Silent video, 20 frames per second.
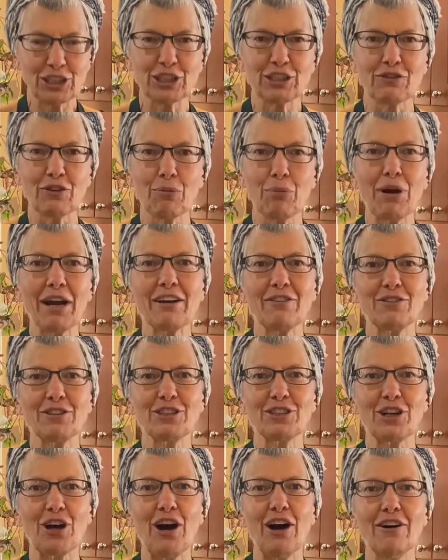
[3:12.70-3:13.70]
for
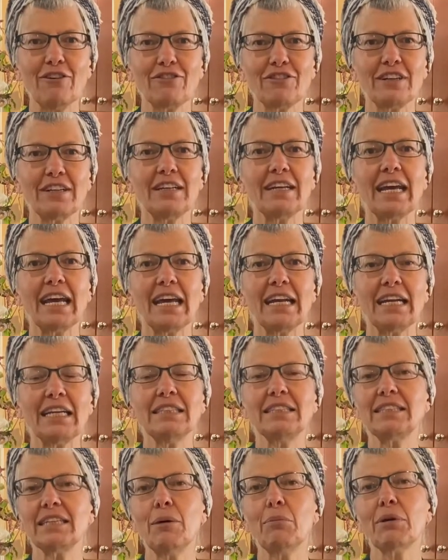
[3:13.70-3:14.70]
breakfast often, and in
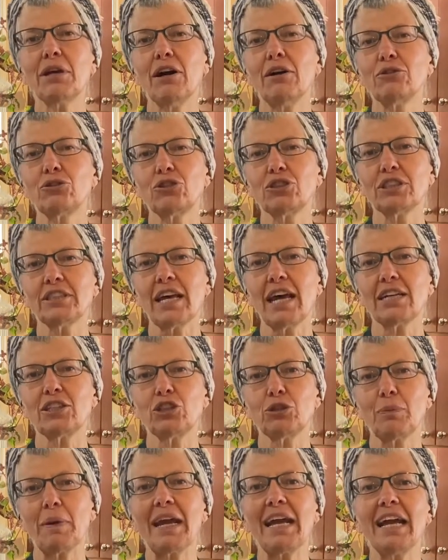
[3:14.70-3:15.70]
some cultures like
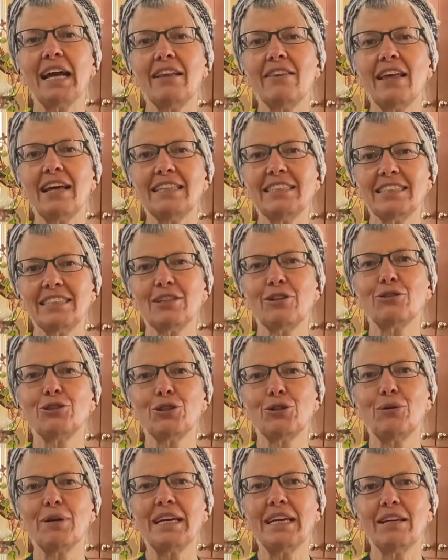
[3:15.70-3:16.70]
Japan, they still do
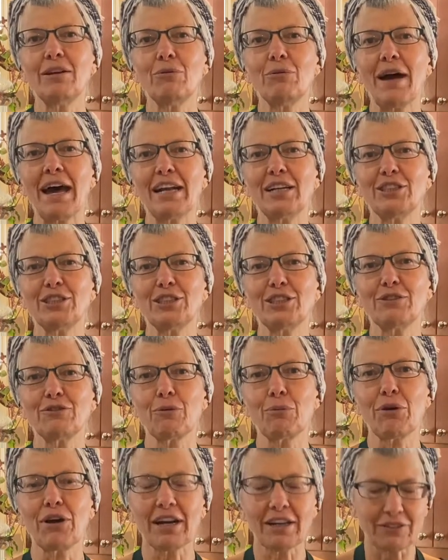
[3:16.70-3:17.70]
eat radishes for
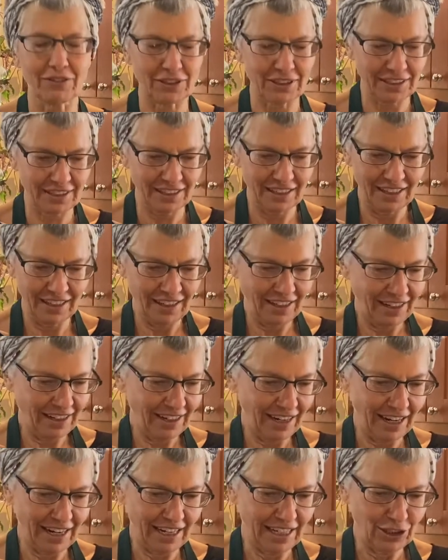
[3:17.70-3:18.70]
breakfast.
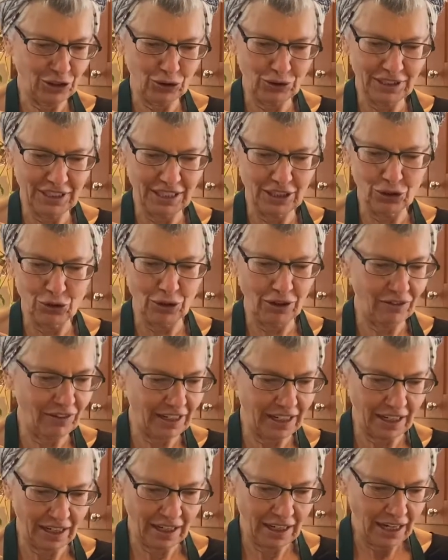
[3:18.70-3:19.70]
Kind of interesting
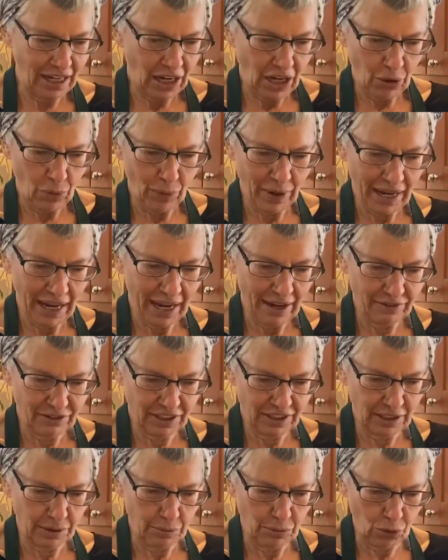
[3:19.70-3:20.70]
trivia. We have
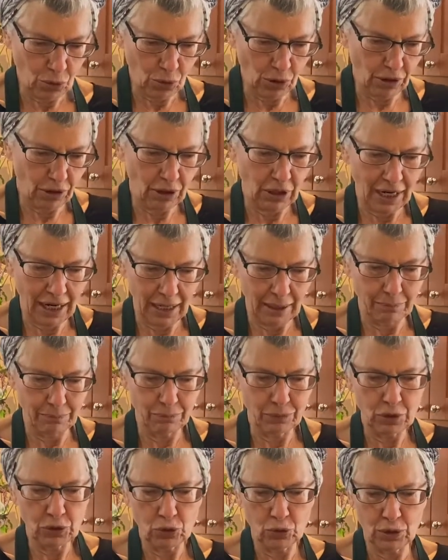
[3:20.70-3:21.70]
some more
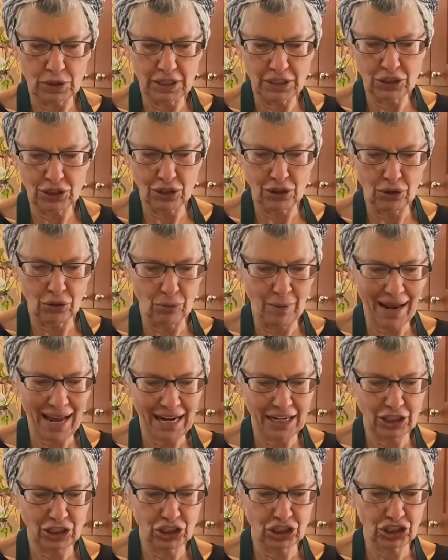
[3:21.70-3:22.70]
traditional
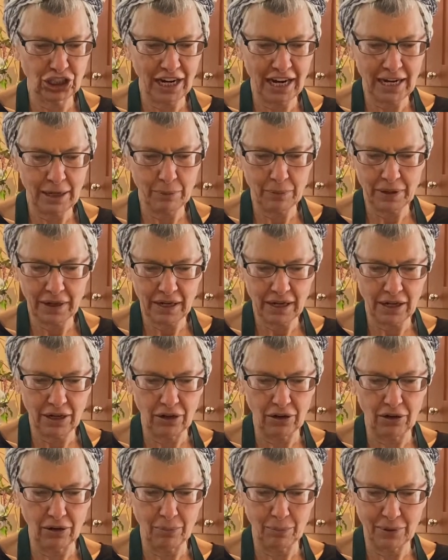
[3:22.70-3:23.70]
radish shape
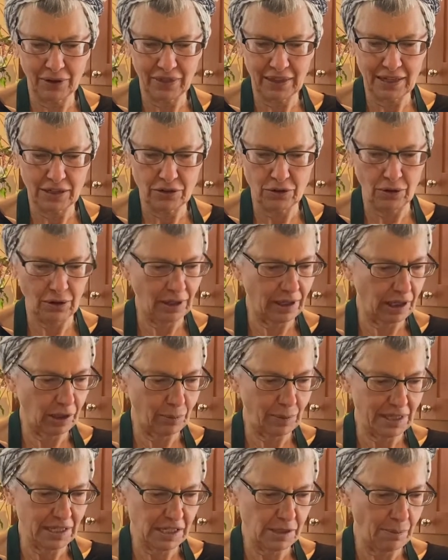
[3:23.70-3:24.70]
here, but these are a little
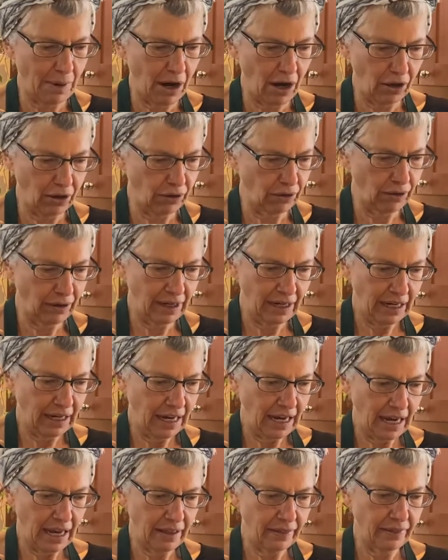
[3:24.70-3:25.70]
bit smaller,
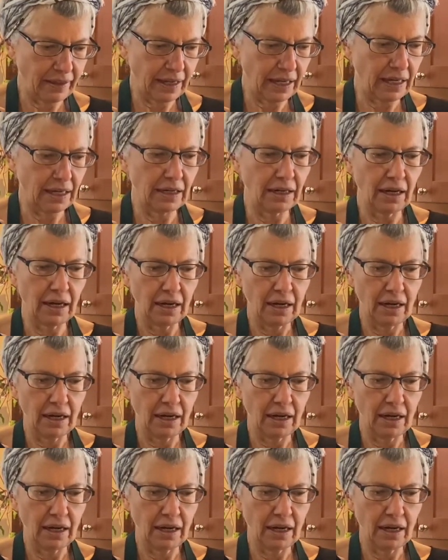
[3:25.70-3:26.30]
and then